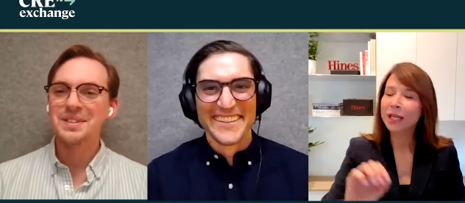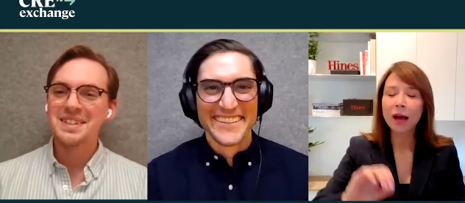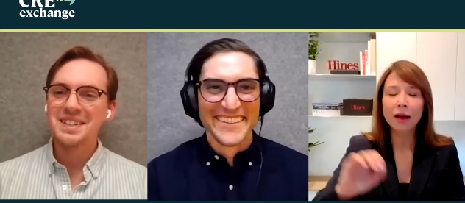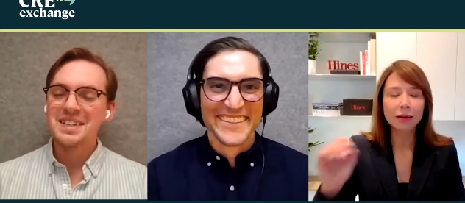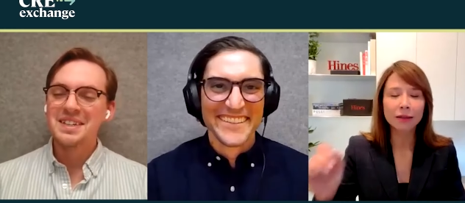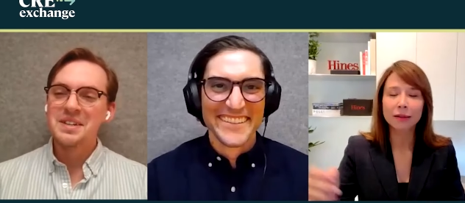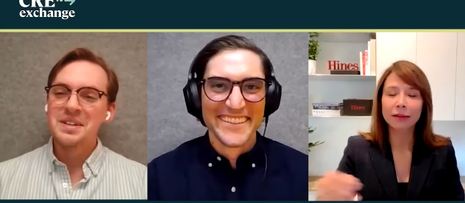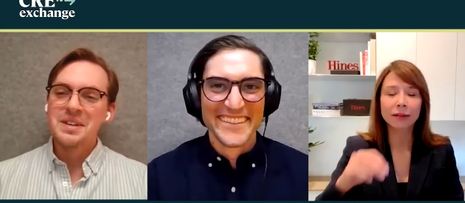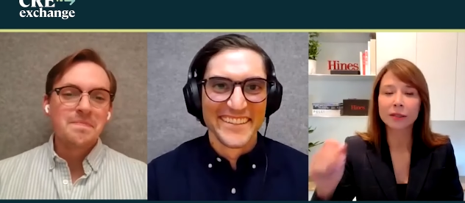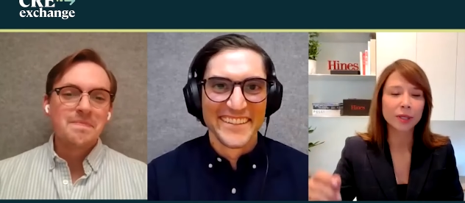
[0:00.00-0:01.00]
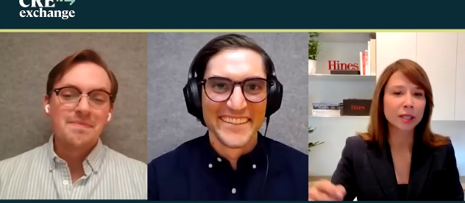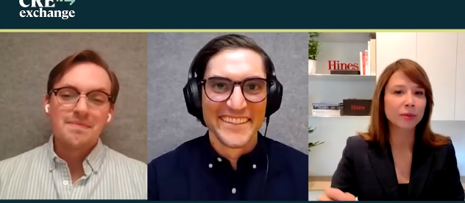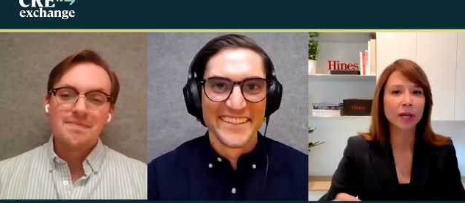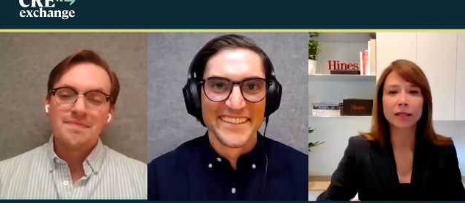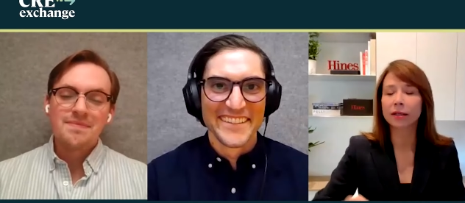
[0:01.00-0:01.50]
Speaker 1: But beyond
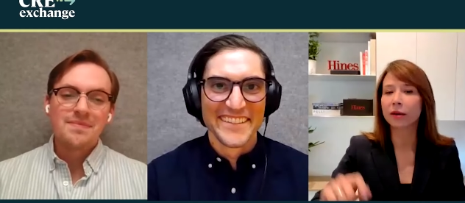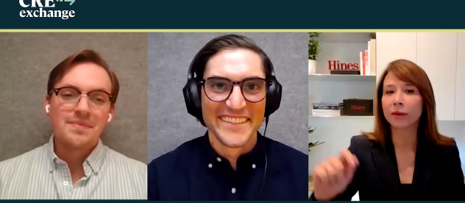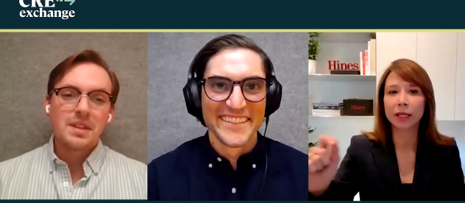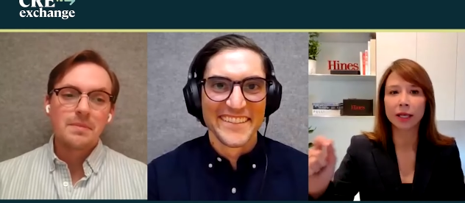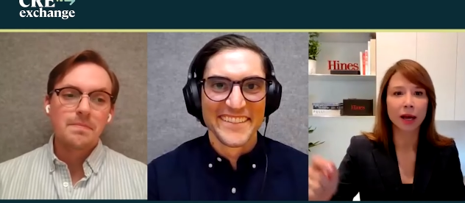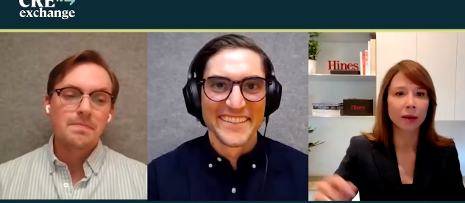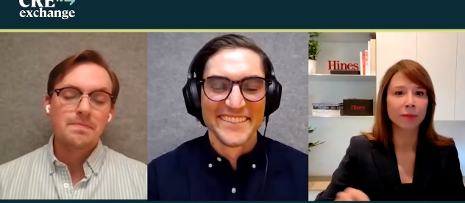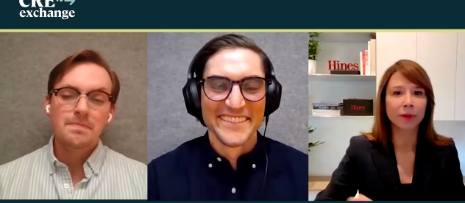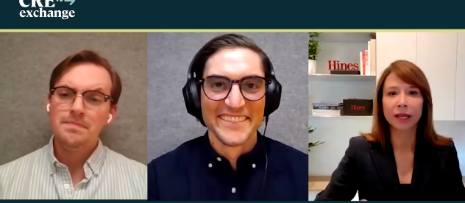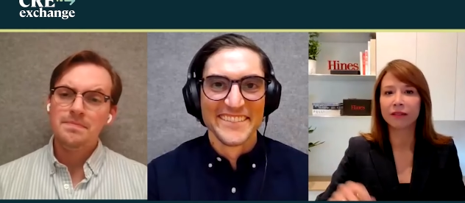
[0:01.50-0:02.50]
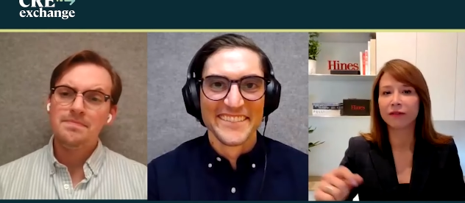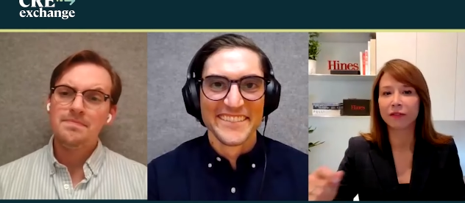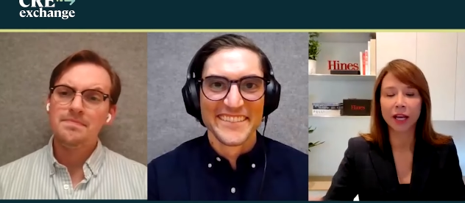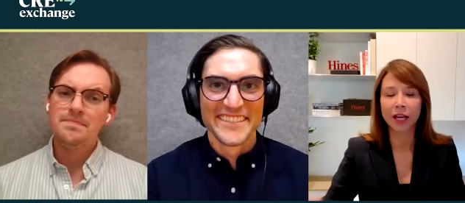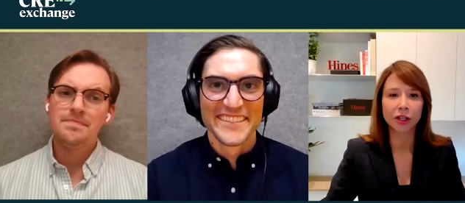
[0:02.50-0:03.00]
interest rates going up,
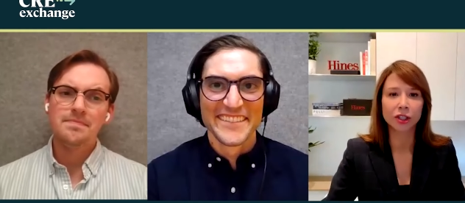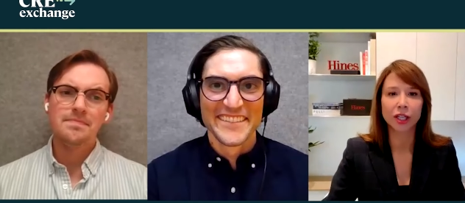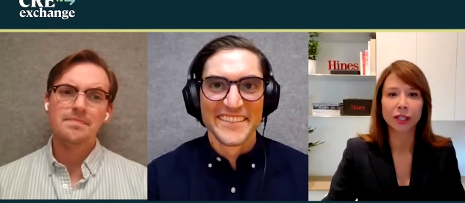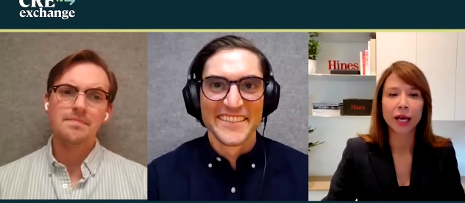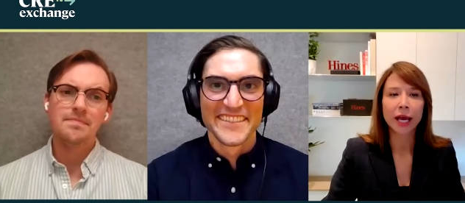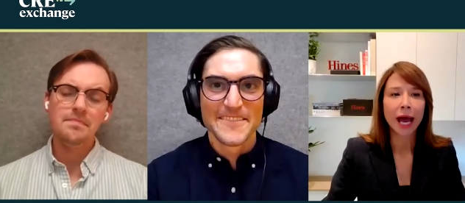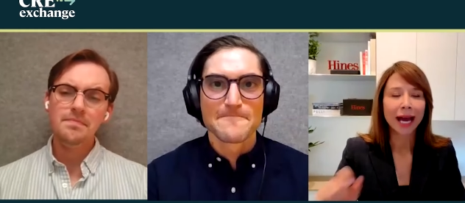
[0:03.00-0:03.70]
inflation,